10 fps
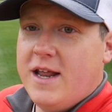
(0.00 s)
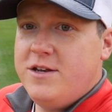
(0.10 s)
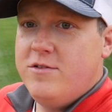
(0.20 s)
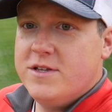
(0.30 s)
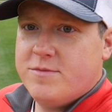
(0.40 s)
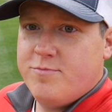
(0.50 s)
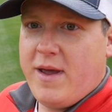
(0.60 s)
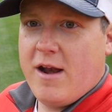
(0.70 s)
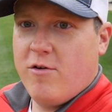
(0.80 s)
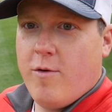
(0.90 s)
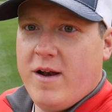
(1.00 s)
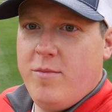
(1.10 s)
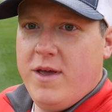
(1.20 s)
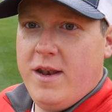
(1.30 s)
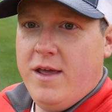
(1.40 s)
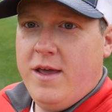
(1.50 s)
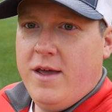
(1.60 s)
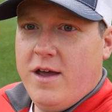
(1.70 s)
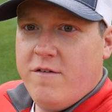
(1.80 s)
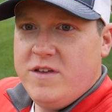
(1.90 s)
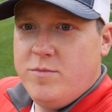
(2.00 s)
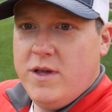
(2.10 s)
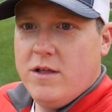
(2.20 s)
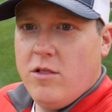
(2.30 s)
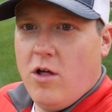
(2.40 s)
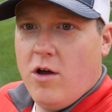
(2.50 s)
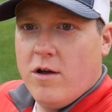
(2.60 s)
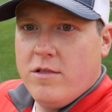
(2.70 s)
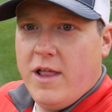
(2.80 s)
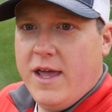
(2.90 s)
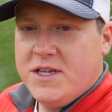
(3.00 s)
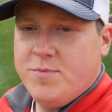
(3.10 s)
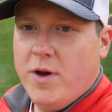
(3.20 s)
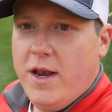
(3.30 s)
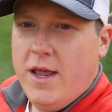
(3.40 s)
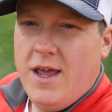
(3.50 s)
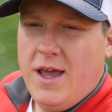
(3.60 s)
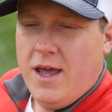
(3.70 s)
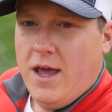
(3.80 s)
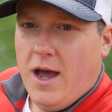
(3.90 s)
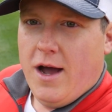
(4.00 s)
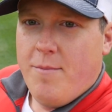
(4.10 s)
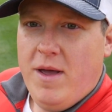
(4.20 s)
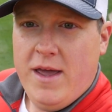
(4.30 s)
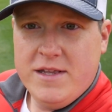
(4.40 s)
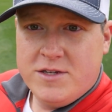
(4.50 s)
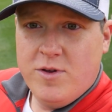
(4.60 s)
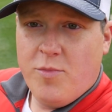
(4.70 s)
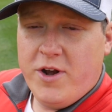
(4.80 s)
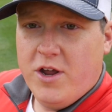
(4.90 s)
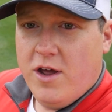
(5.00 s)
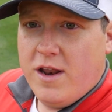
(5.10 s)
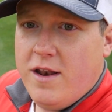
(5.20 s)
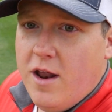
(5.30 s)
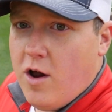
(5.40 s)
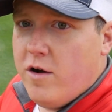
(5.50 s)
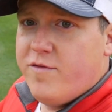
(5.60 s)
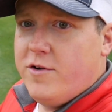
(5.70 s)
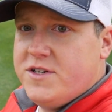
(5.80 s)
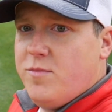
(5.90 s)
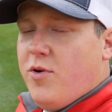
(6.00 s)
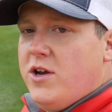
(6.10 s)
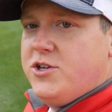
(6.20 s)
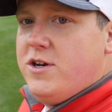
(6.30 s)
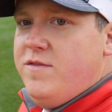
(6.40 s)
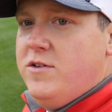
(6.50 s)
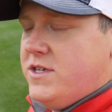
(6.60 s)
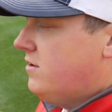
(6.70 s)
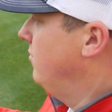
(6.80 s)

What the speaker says: I do this pattern quite a bit of these big long lengths, but it's doing pretty good. And on first impression of using the